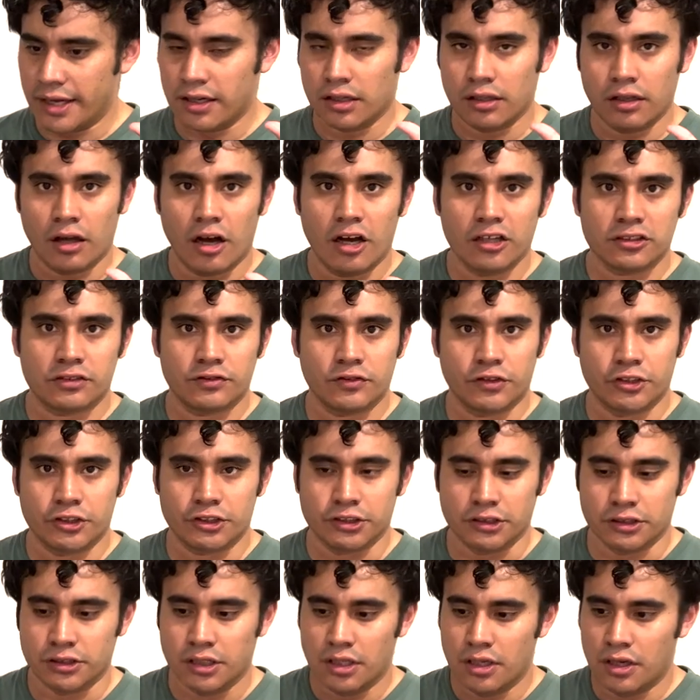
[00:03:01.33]
a loss
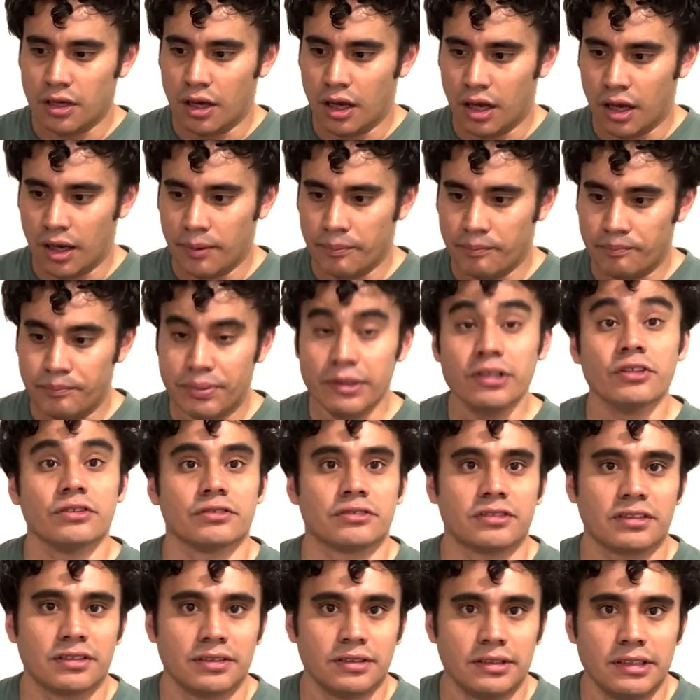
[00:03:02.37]
version,
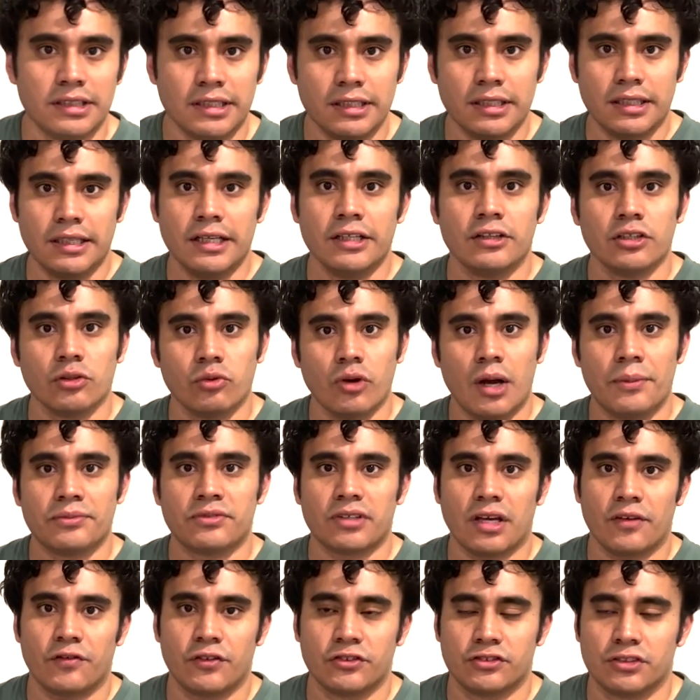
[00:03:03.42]
built in the
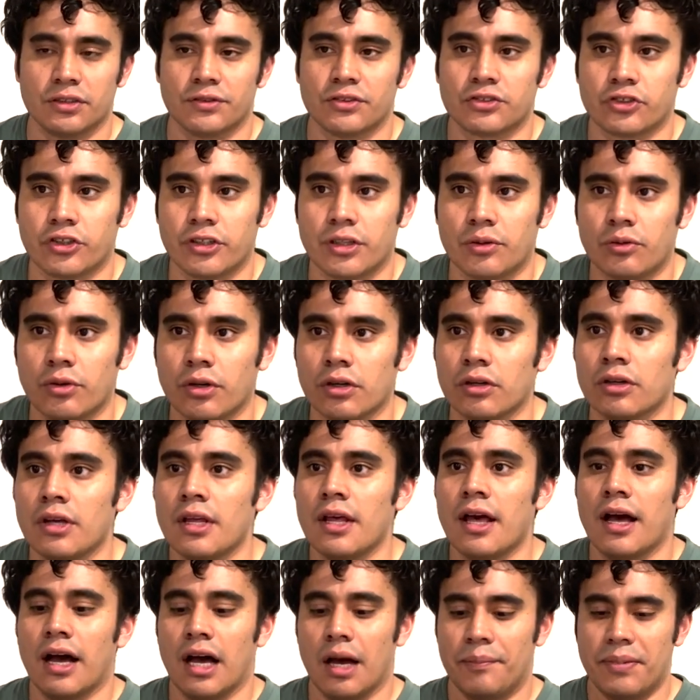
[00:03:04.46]
website for Silver Screen and Roll.
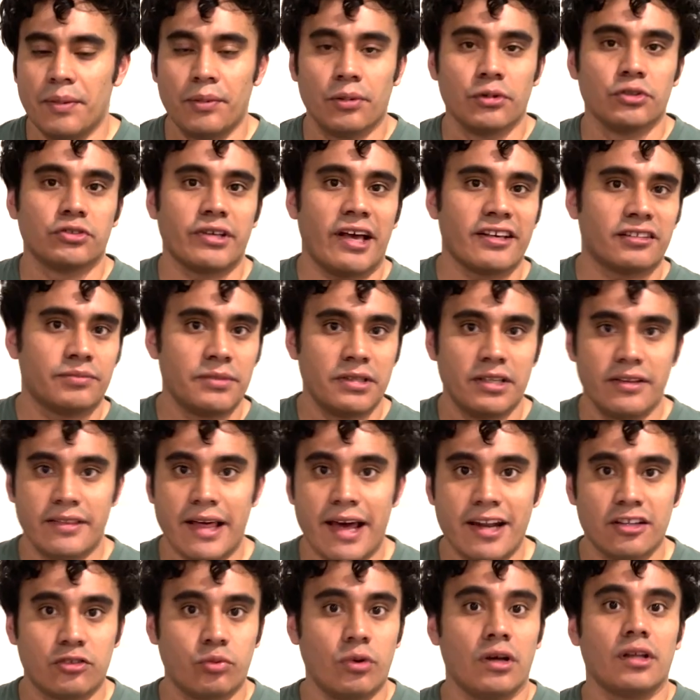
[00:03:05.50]
People always ask me that
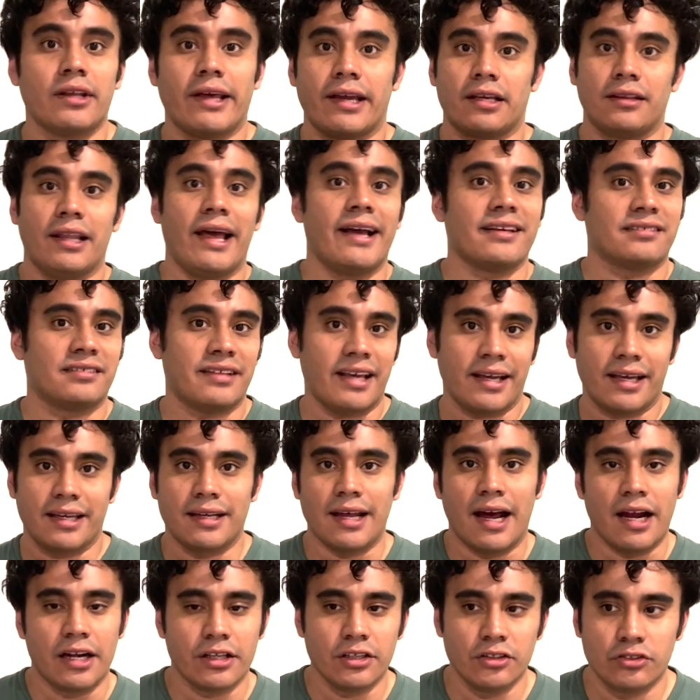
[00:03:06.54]
as well, like last second,
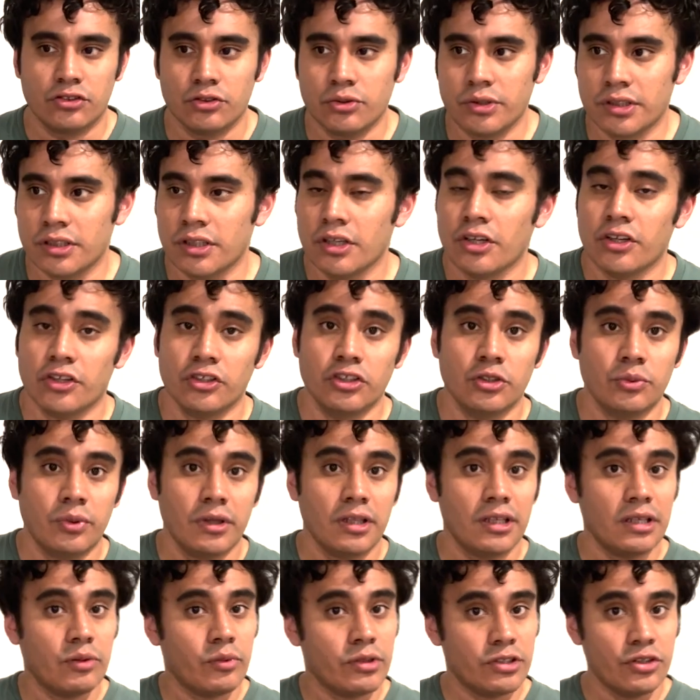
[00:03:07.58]
how do you do it? You
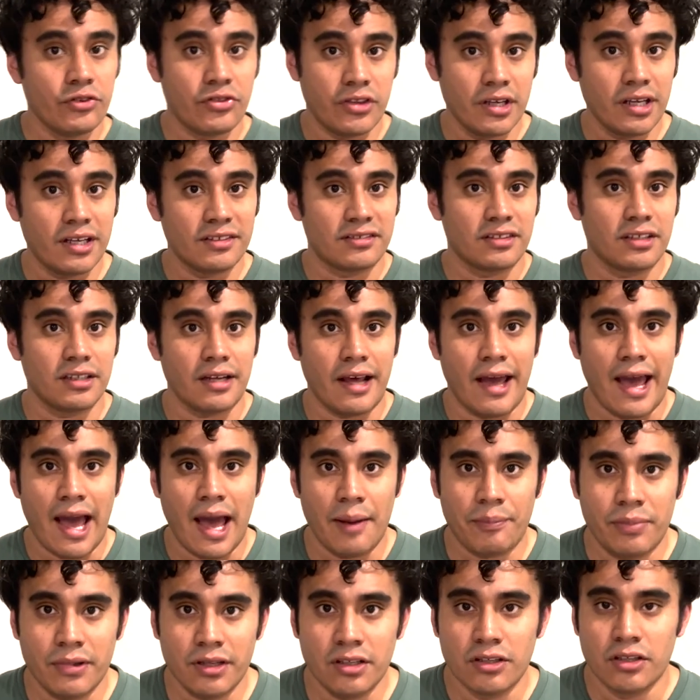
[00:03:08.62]
really, when you think it's going to
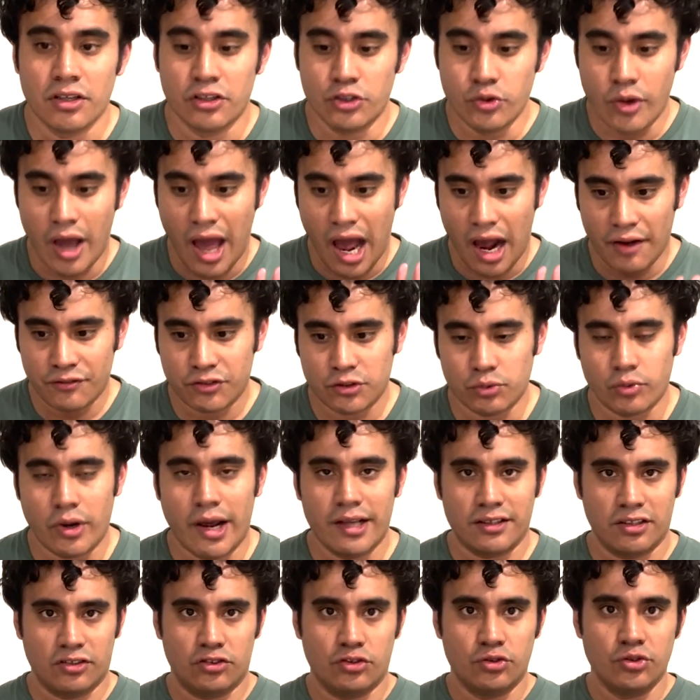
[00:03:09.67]
happen, you have to write
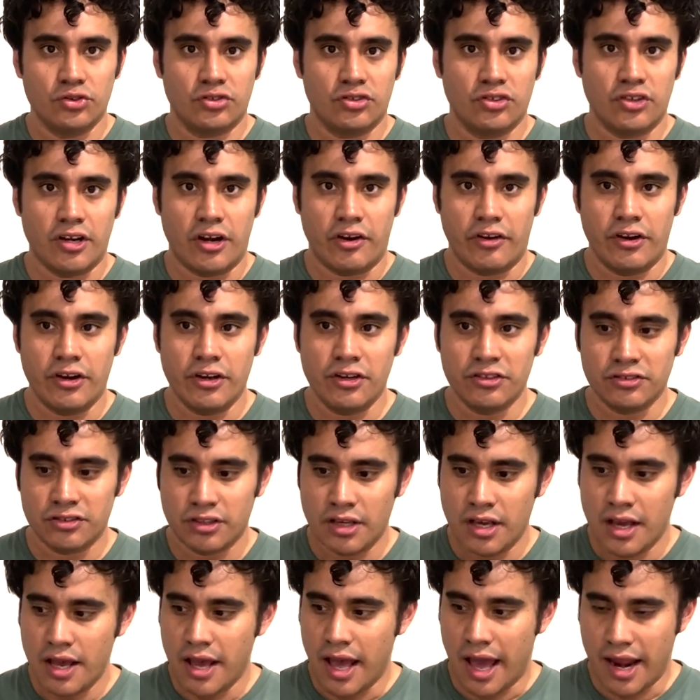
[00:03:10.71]
the 2 scenarios
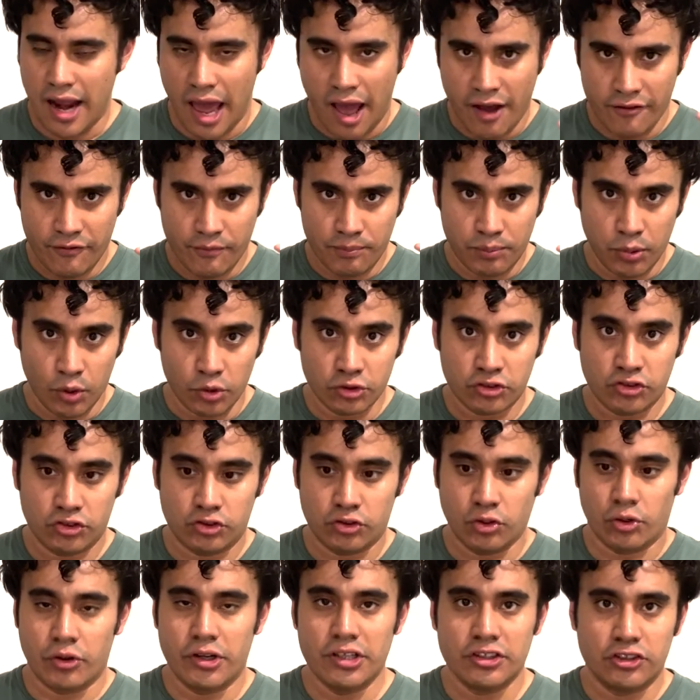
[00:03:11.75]
and have both
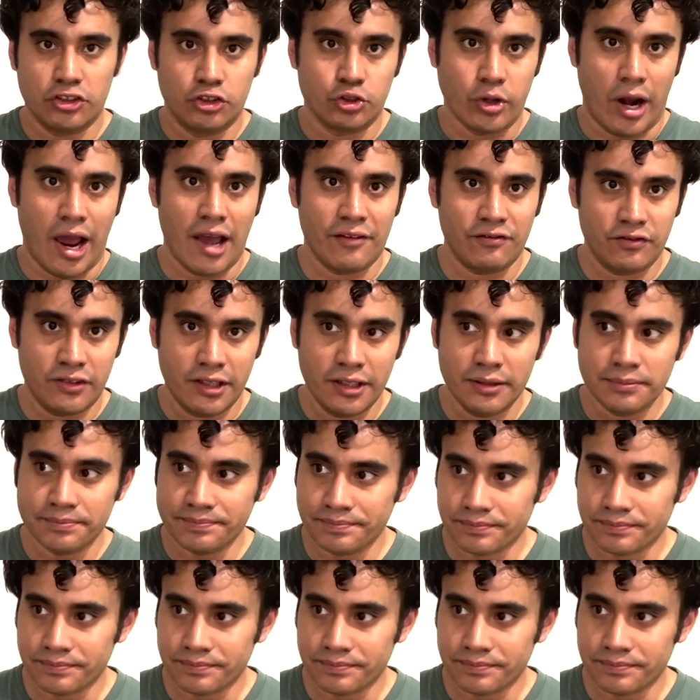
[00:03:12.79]
stories drafted